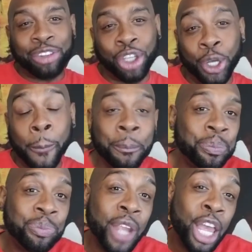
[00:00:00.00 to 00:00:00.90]
to
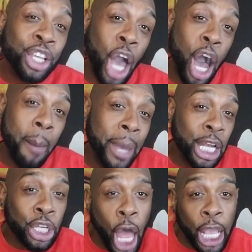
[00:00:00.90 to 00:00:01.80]

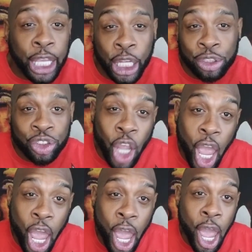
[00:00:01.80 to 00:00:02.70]
comment, like, and
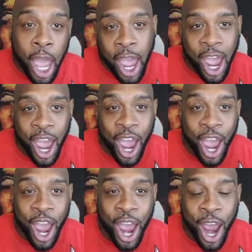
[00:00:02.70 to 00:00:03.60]

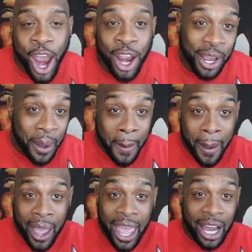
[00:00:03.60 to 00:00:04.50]
share.
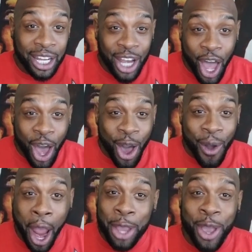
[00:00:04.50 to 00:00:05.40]
Hello,
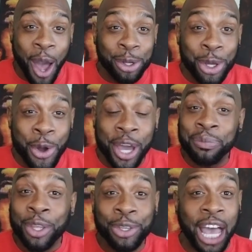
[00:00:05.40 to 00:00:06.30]
how y'all doing?
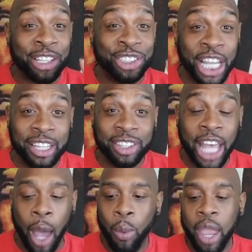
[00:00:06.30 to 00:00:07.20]
You guys, check this
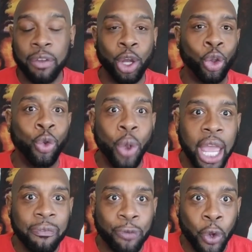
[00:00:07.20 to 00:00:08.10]
out. We're having a
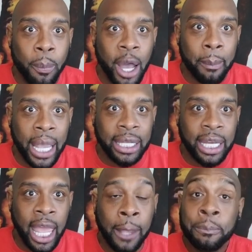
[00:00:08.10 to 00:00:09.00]
great fruit mukbang
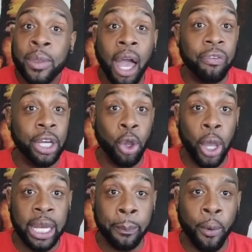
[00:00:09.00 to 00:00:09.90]
today. I'm going to go
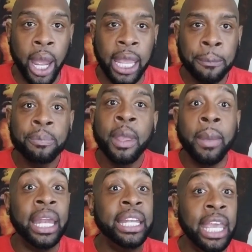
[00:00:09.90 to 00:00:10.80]
ahead and pray.
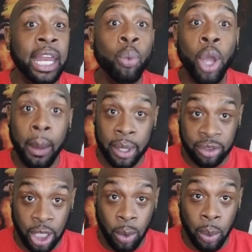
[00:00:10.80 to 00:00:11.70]
And then I'm going to
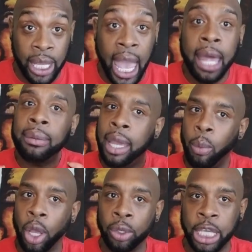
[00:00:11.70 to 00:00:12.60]
tell you what we got, and we're
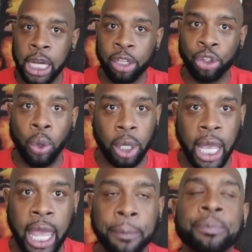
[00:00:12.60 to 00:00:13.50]
going to get into it,
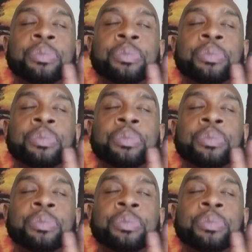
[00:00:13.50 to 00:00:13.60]
okay?